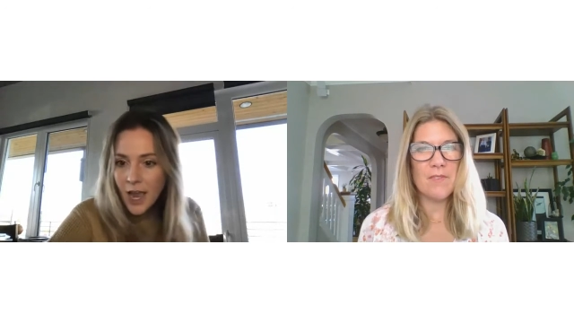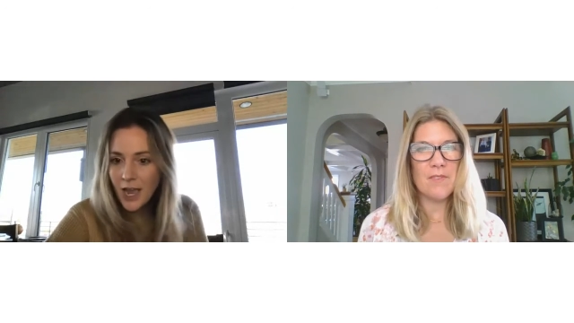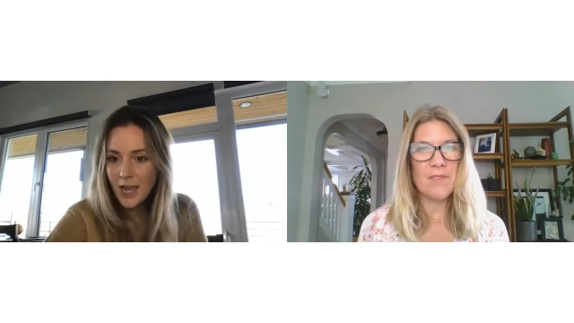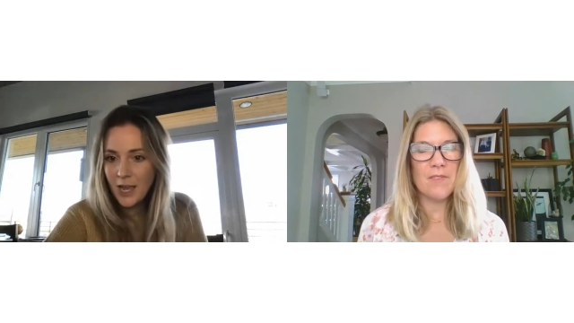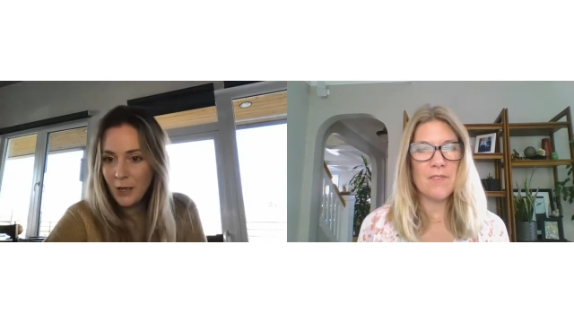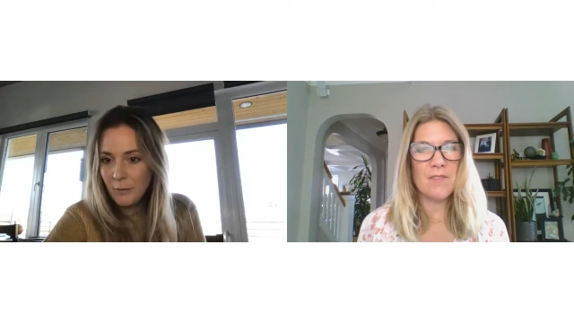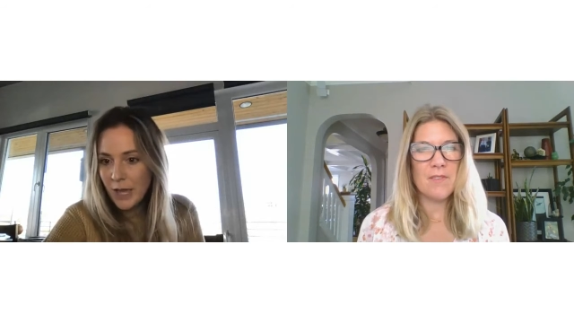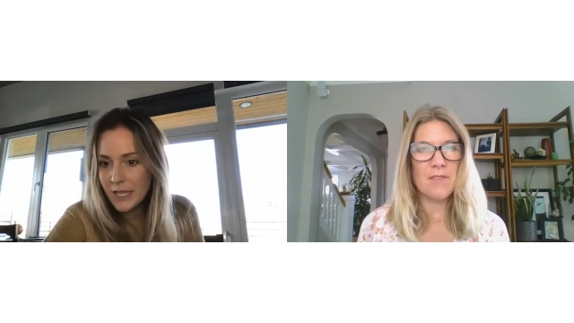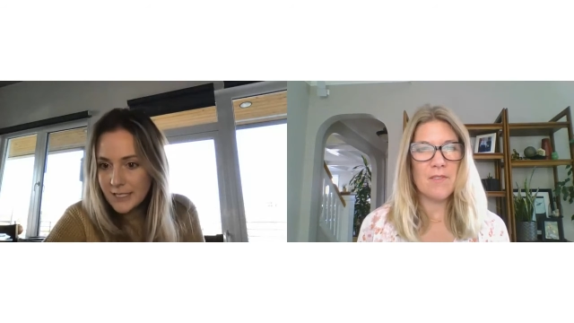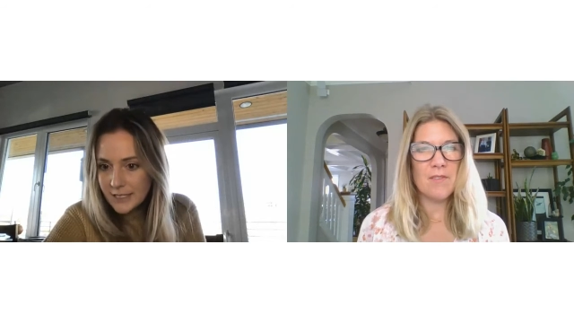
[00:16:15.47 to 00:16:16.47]
Speaker 1: Um,
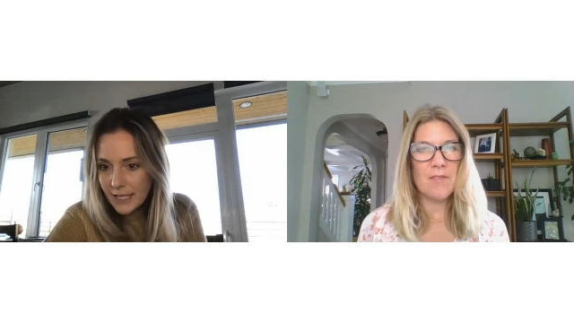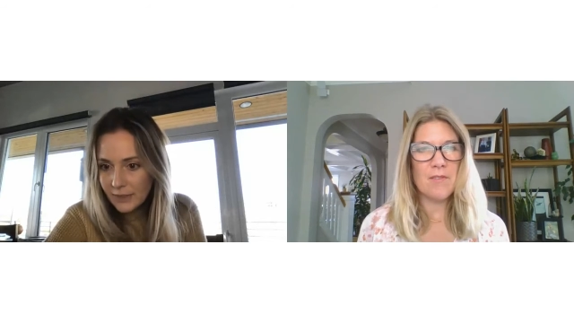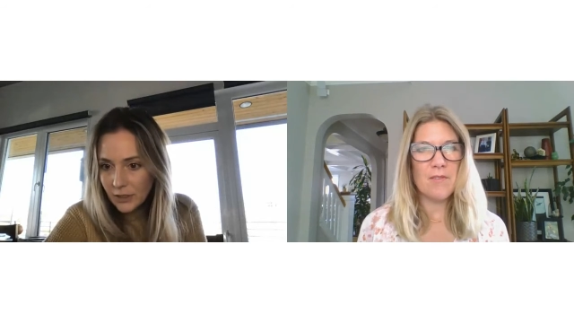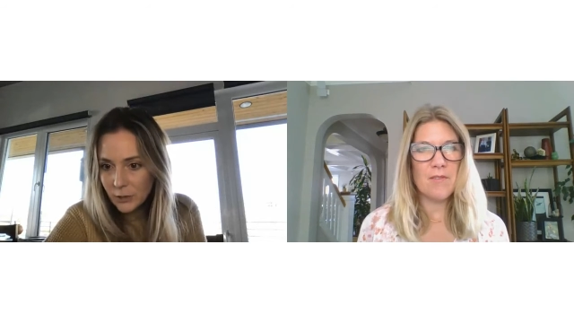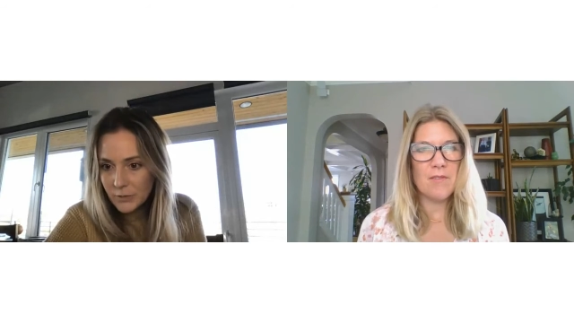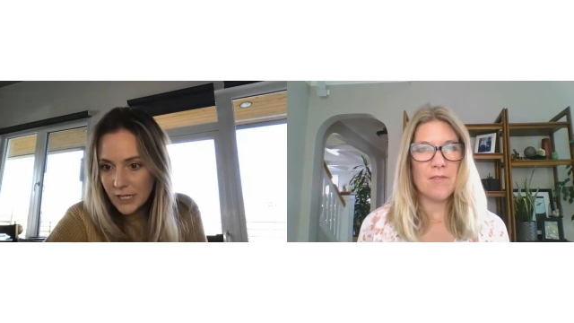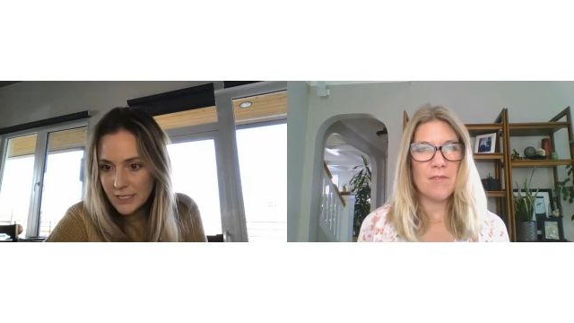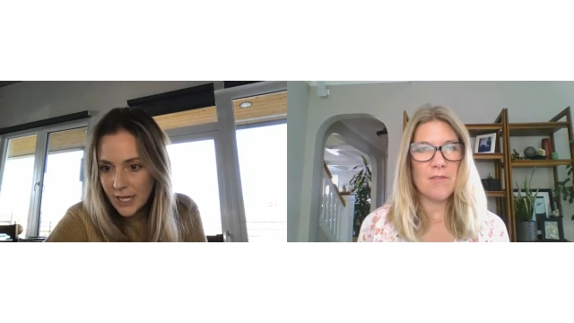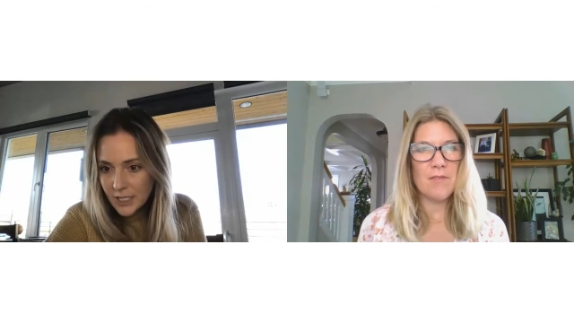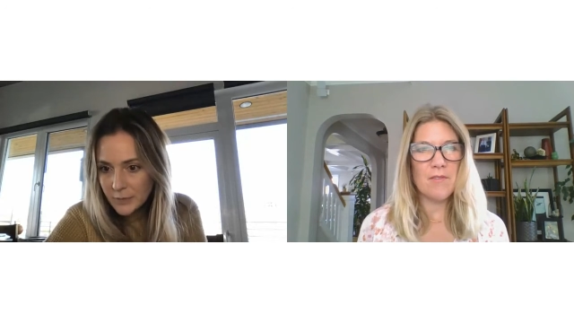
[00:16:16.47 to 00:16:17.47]
it says Can the Luum
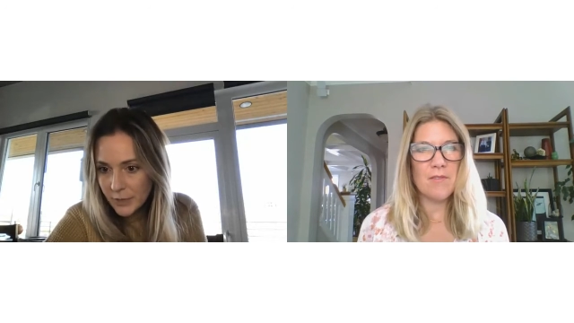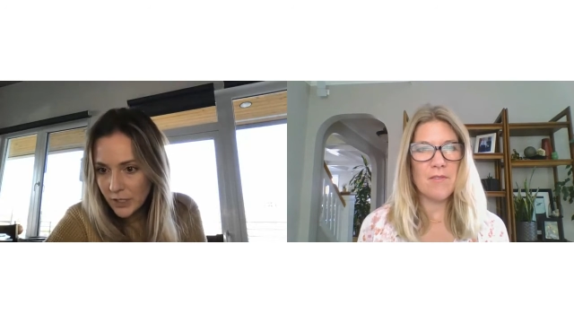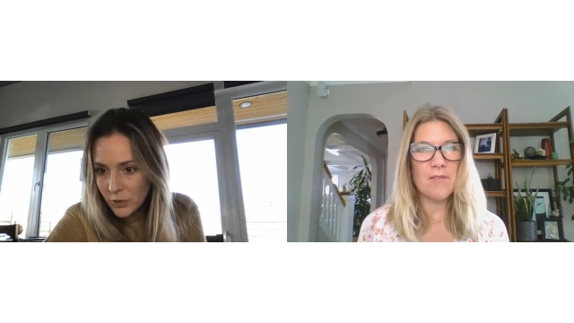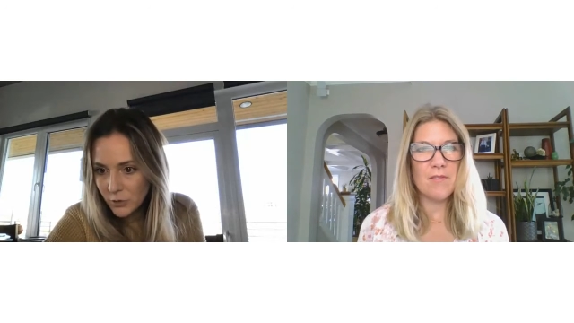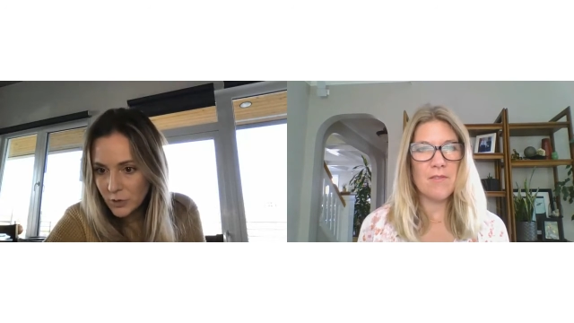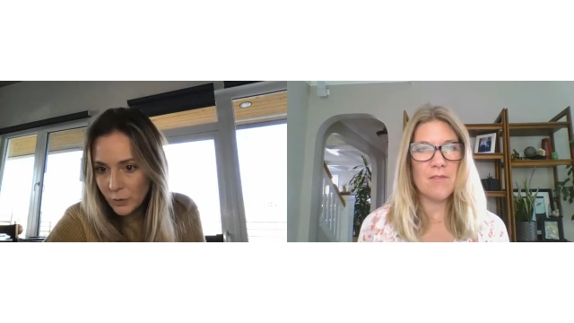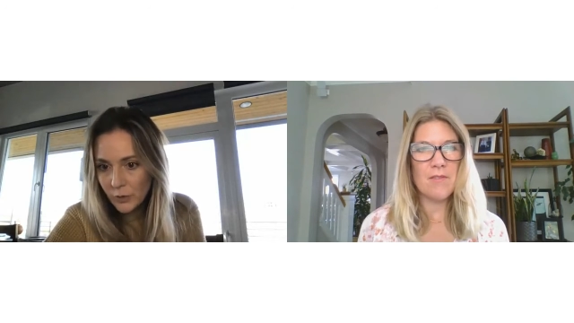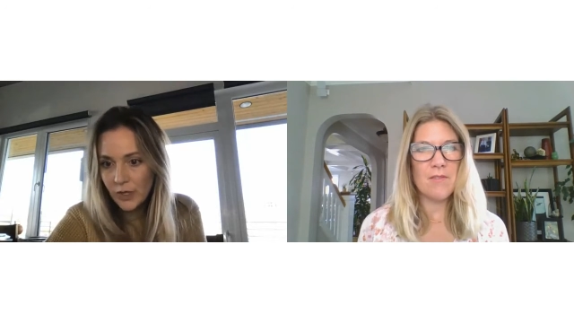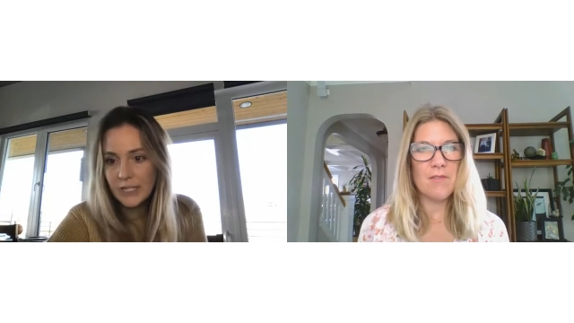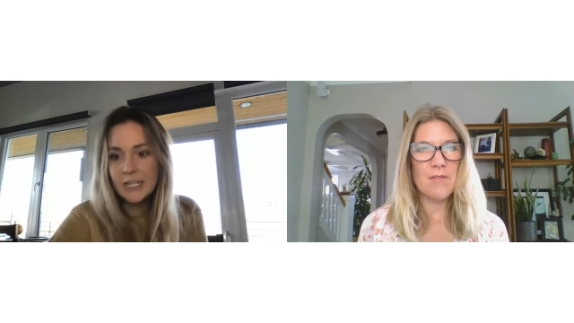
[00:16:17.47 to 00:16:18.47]
textiles be used
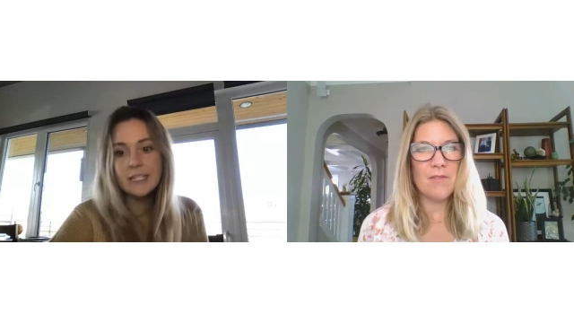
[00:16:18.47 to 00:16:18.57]
both on